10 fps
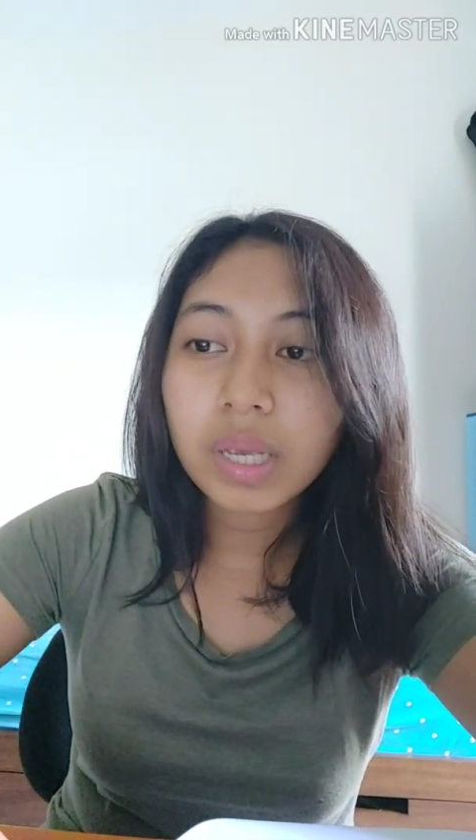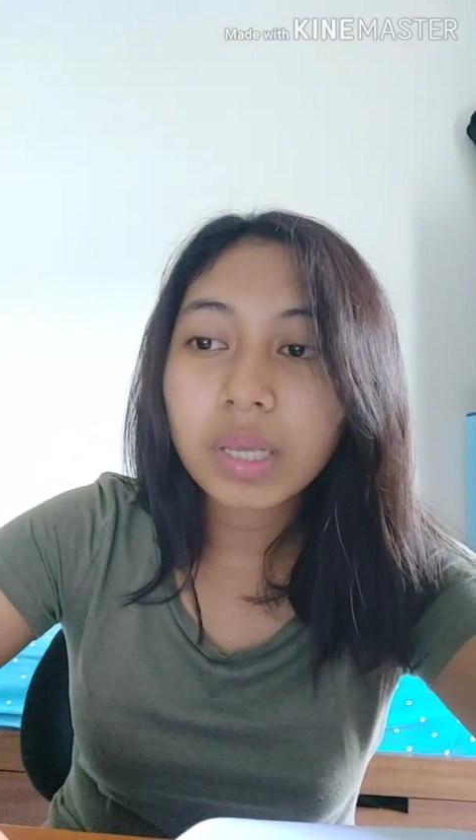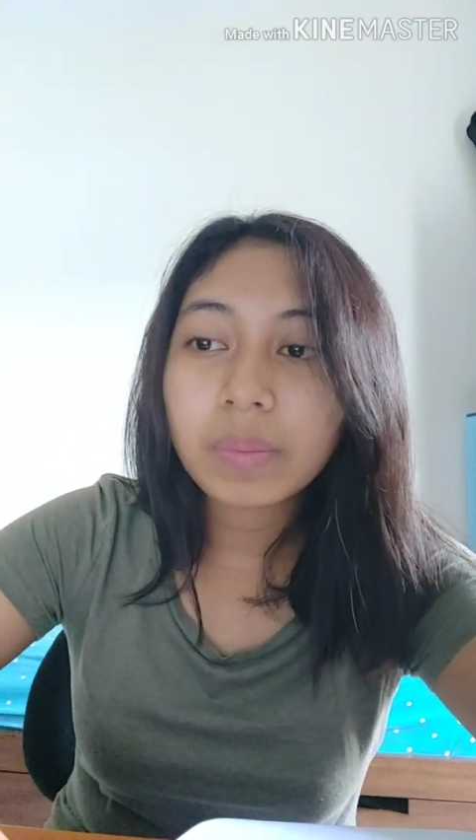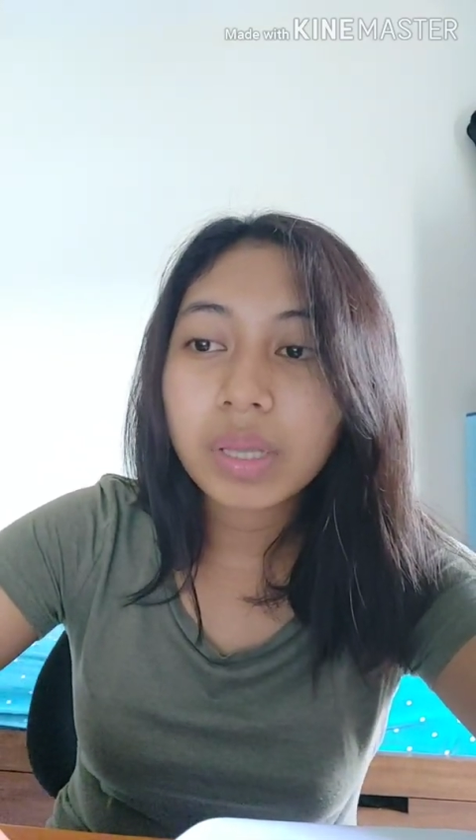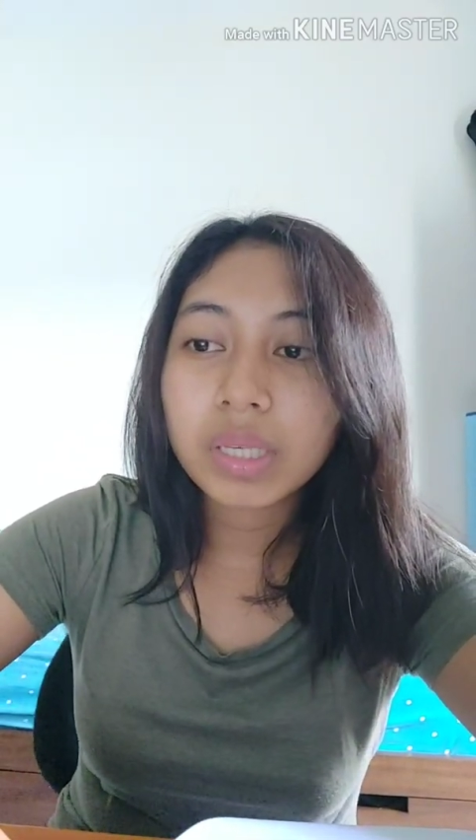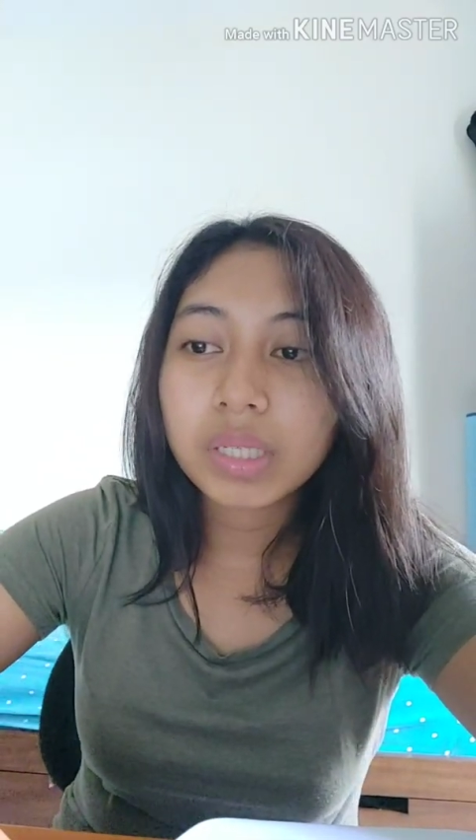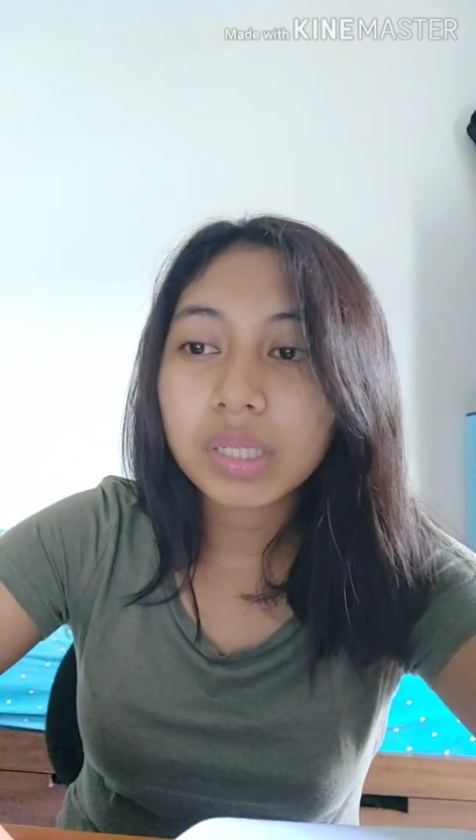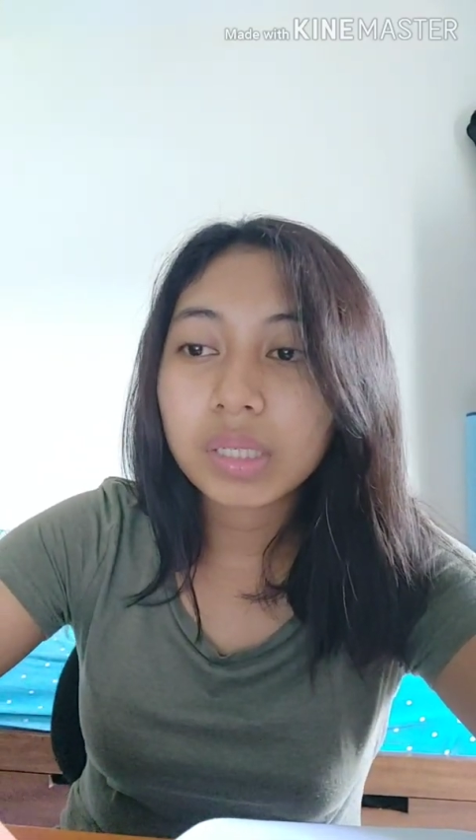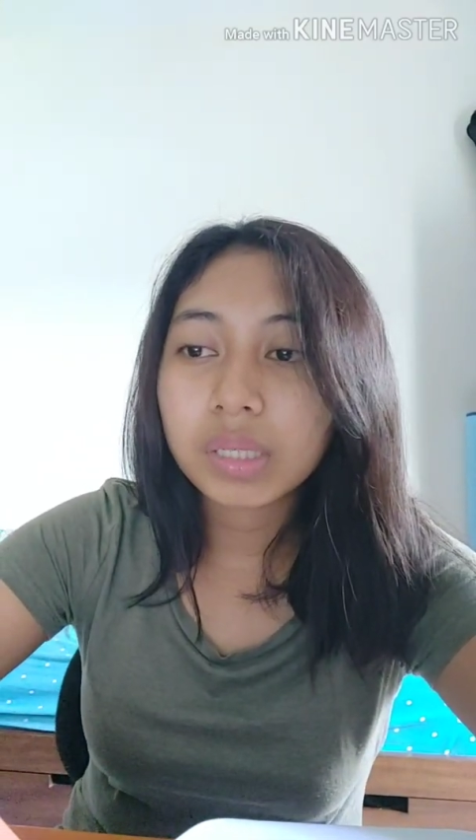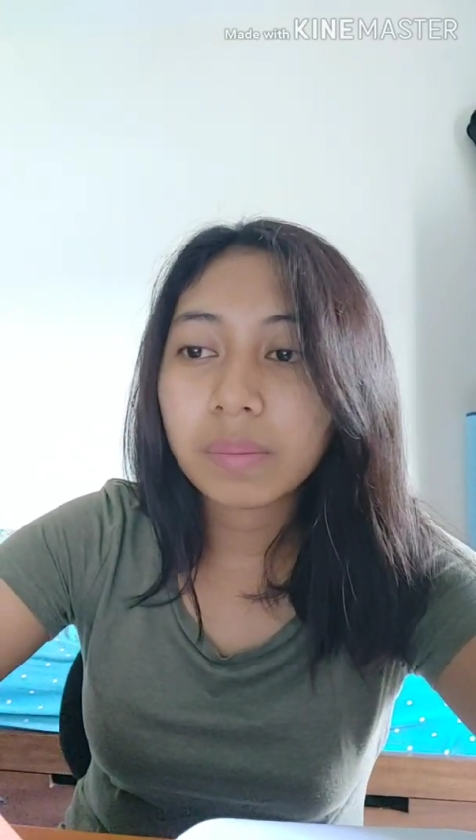in
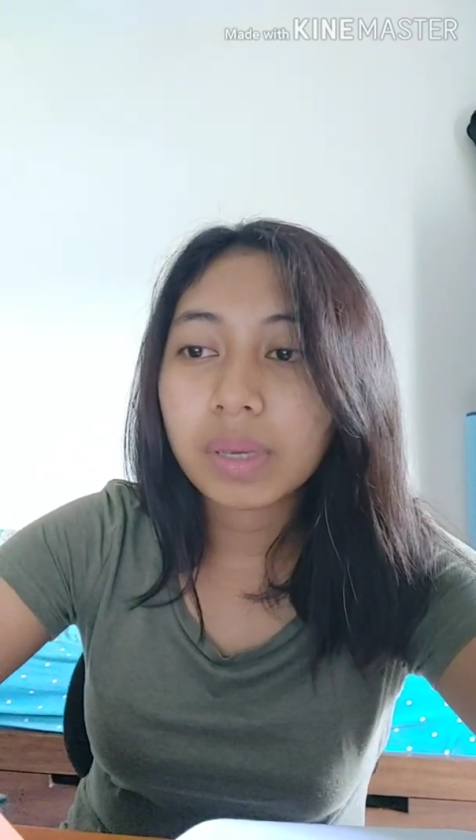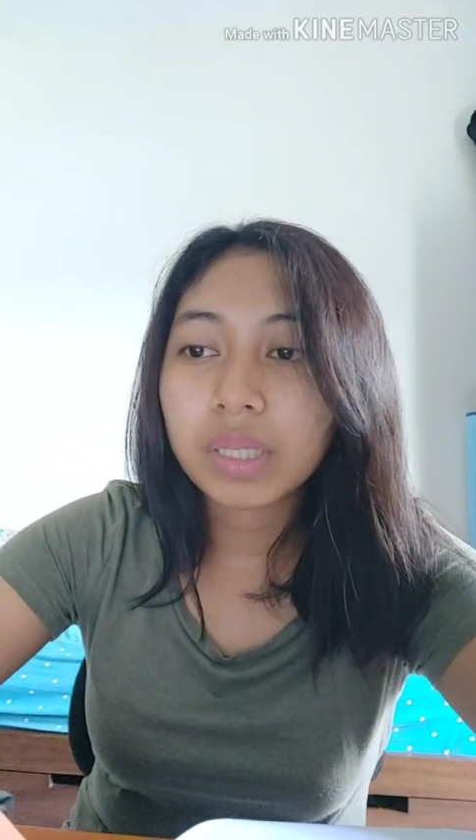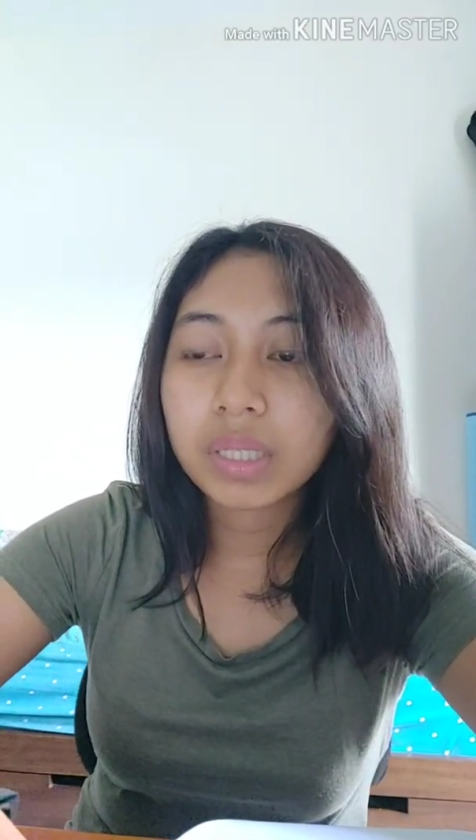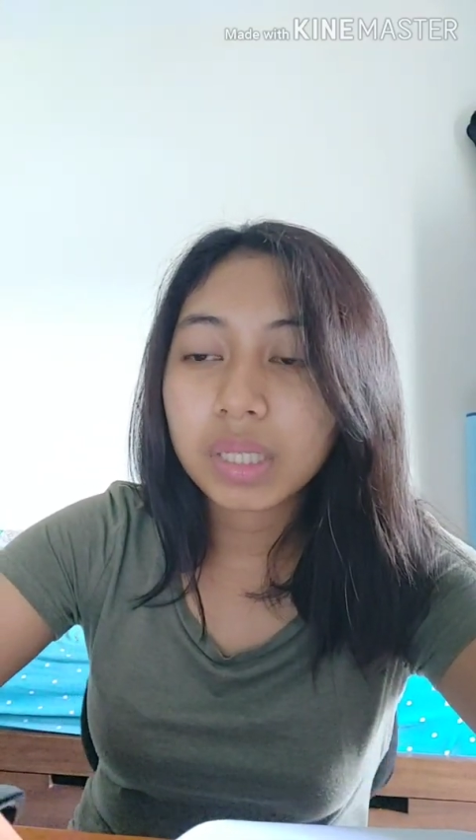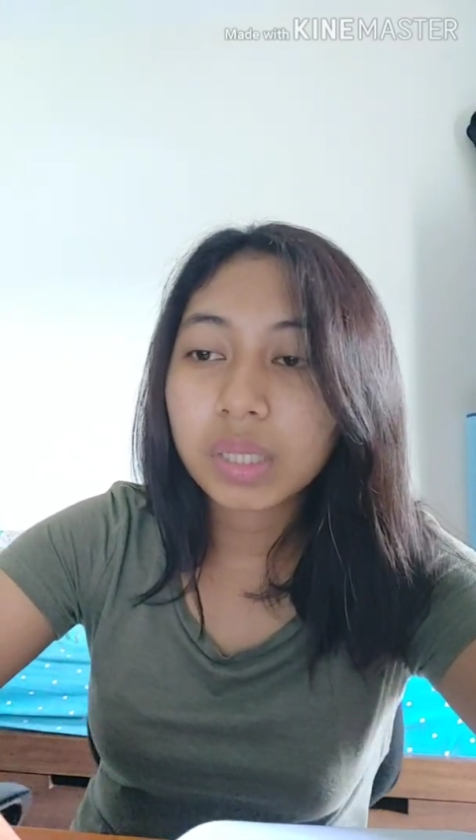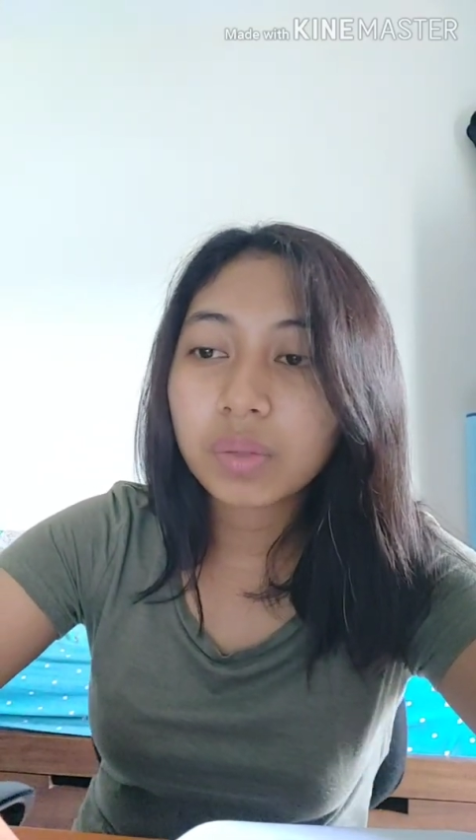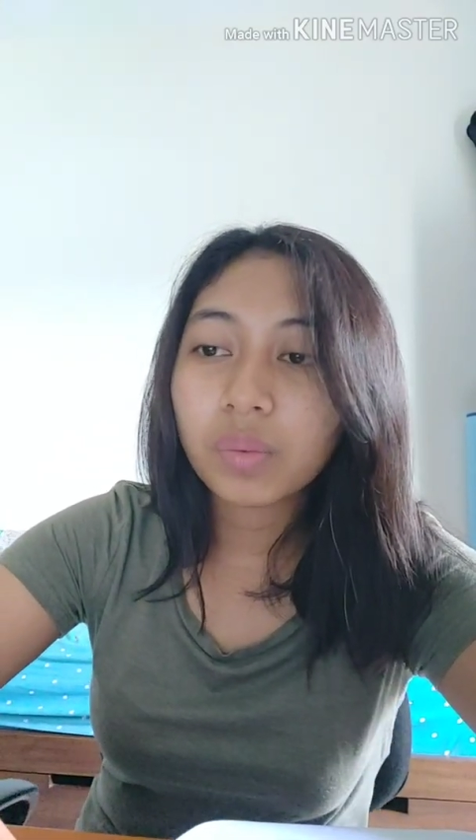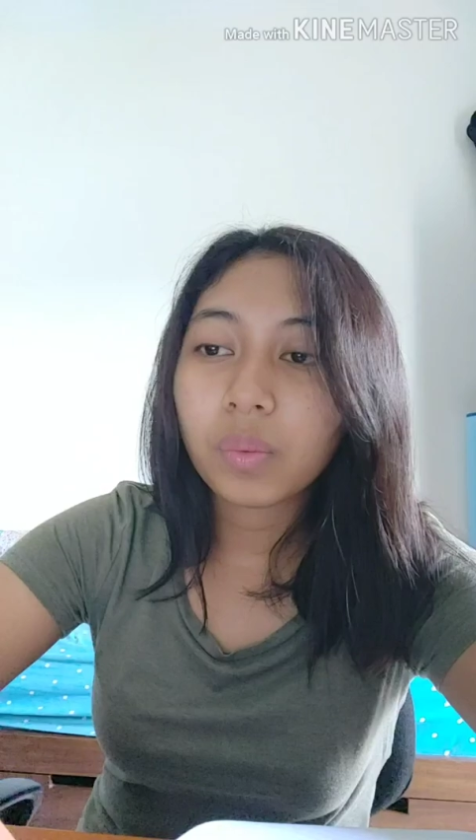medicine